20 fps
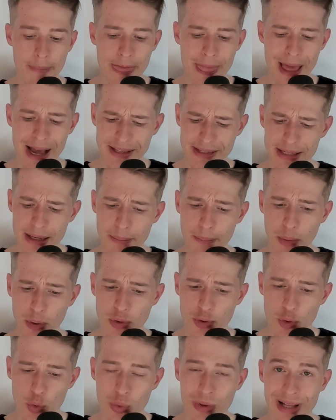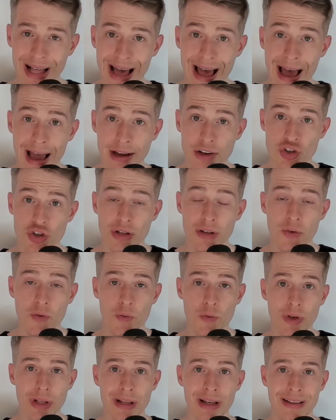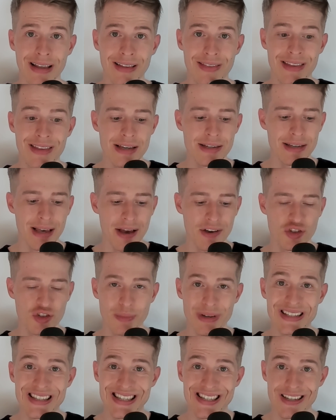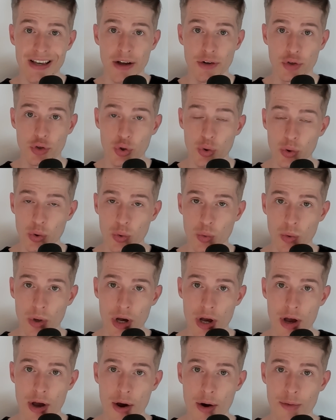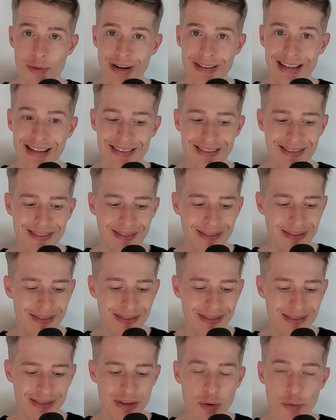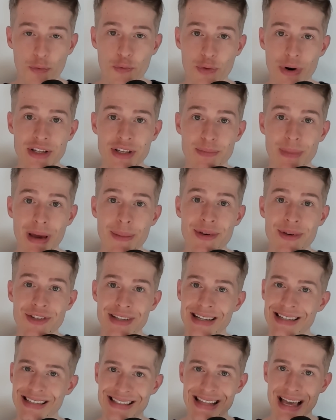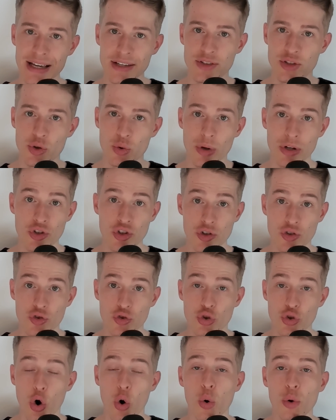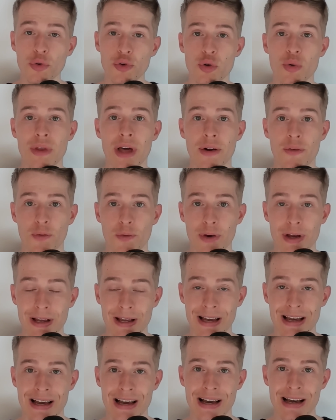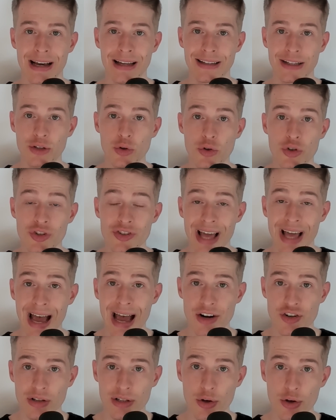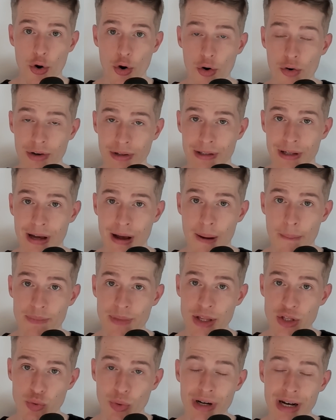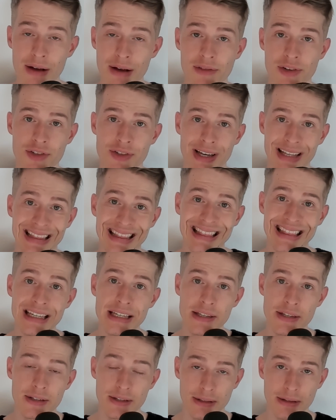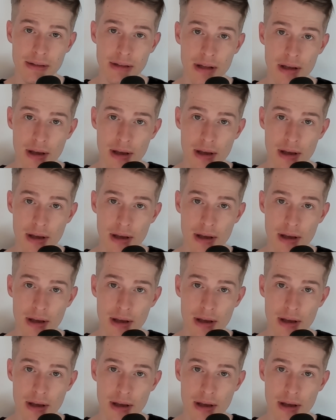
At some point, you will actually feel like that this has been said to you, right? That your friends maybe stands next to you and just told you that thing, that you just actually heard it. That's why Neville said, listen.